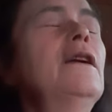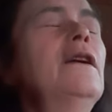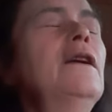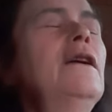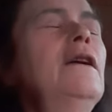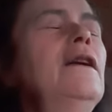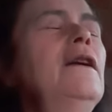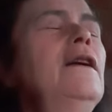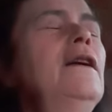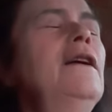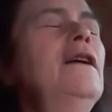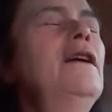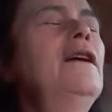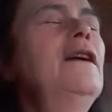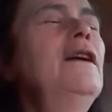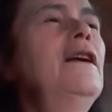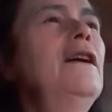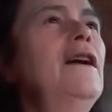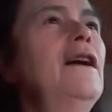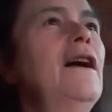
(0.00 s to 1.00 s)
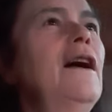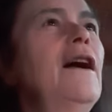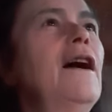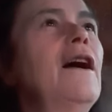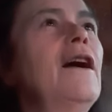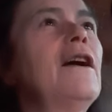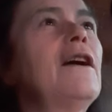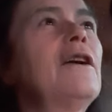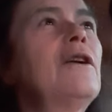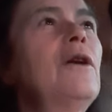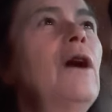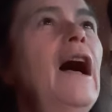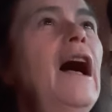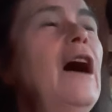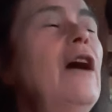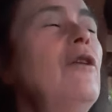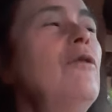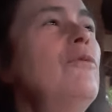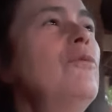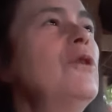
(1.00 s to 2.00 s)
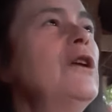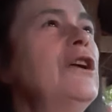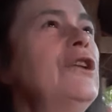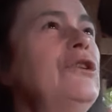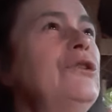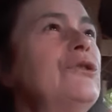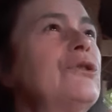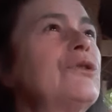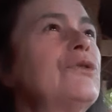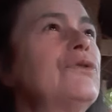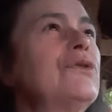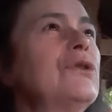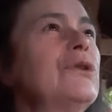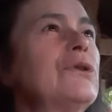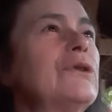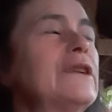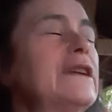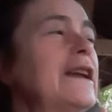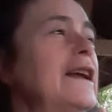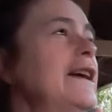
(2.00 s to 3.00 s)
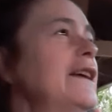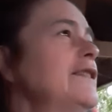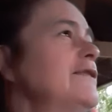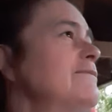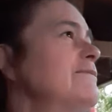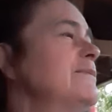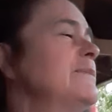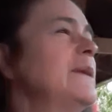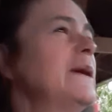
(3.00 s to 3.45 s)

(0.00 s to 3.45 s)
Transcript: oh, how wonderful. And I,